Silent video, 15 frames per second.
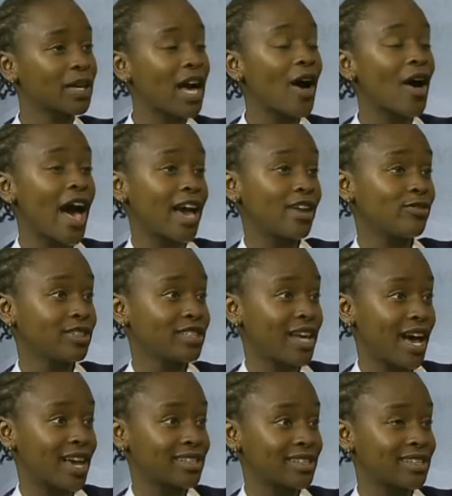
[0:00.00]
how
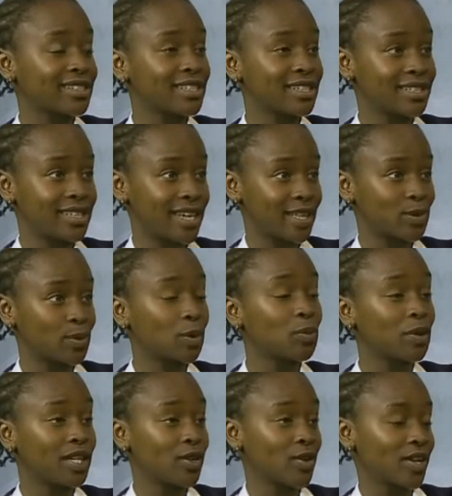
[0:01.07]
advertising dictates what we
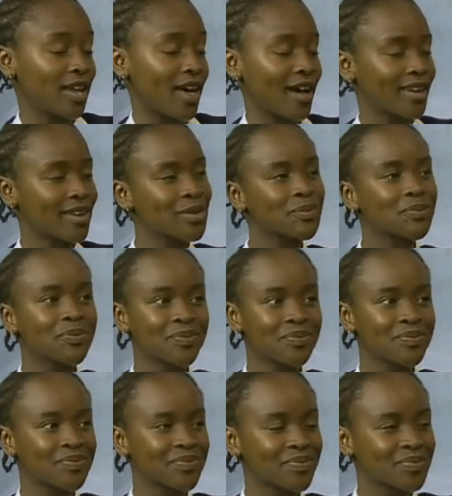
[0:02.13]
look like.
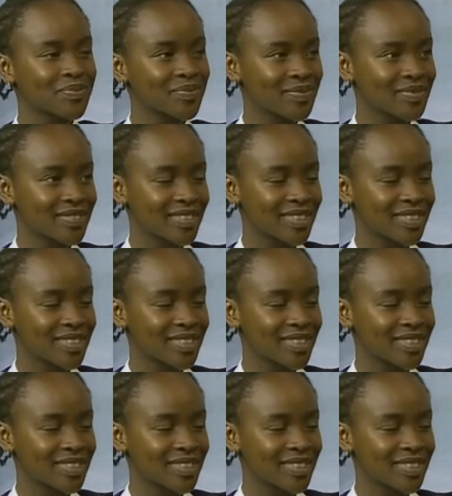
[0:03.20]
Well,